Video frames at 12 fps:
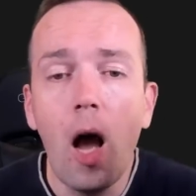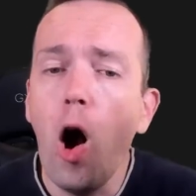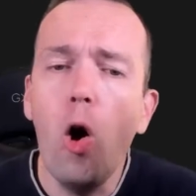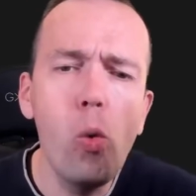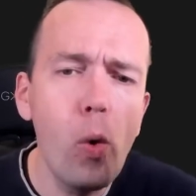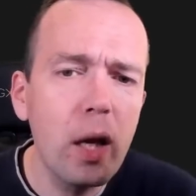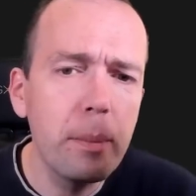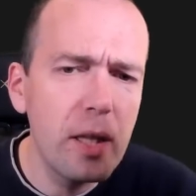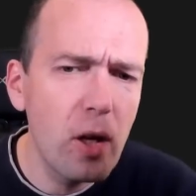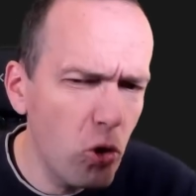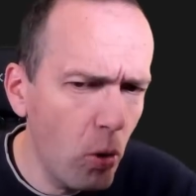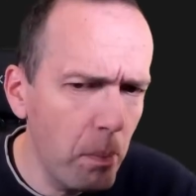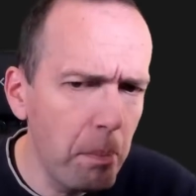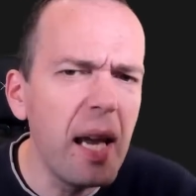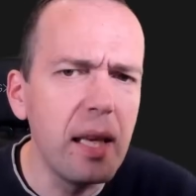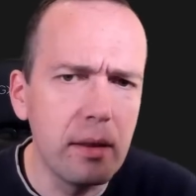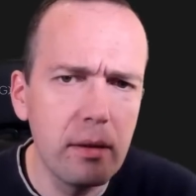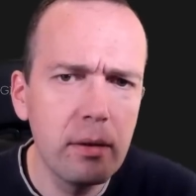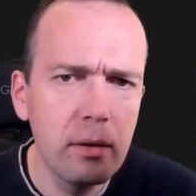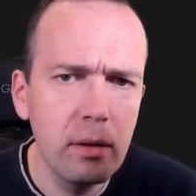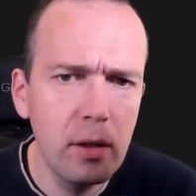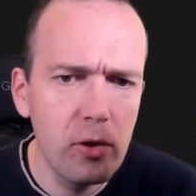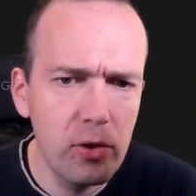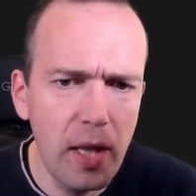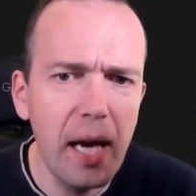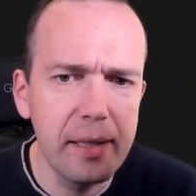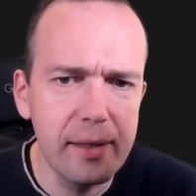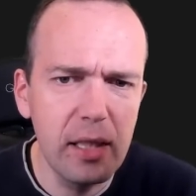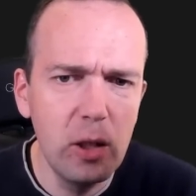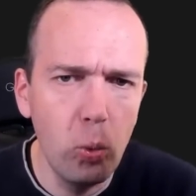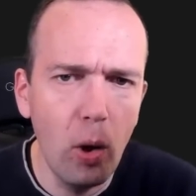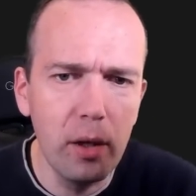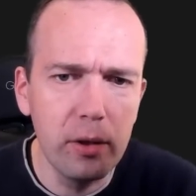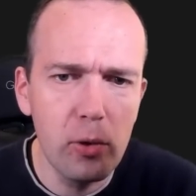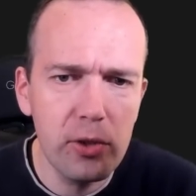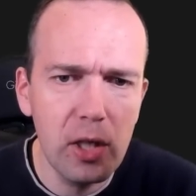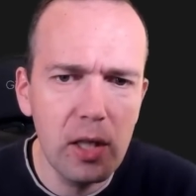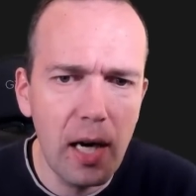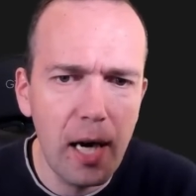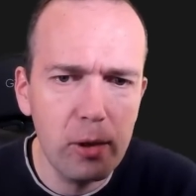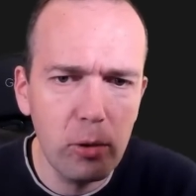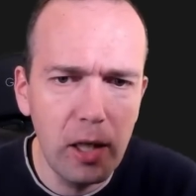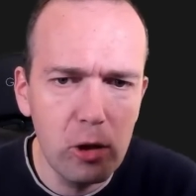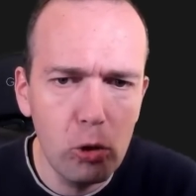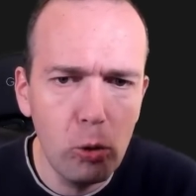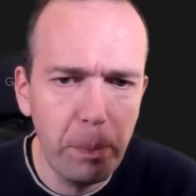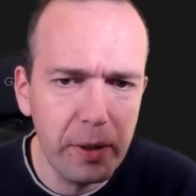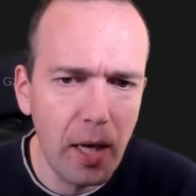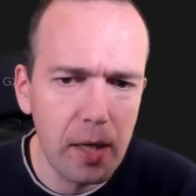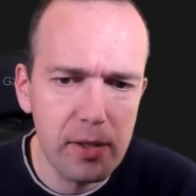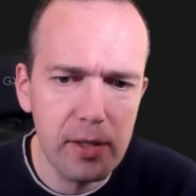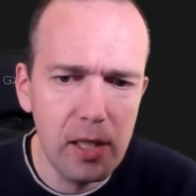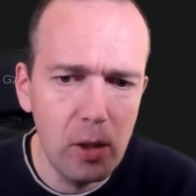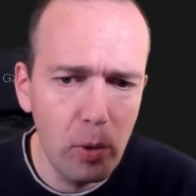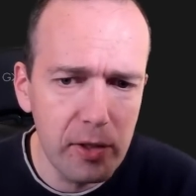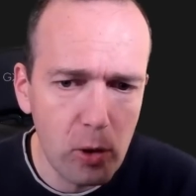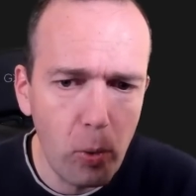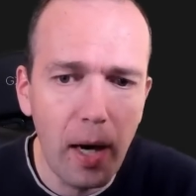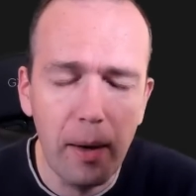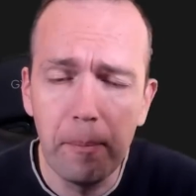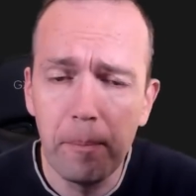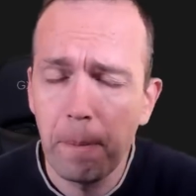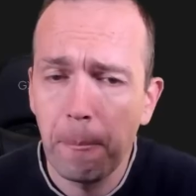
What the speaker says: Oh wait, but there's no mate. There's knight c1. You see the knight on e2 protects the c1 square.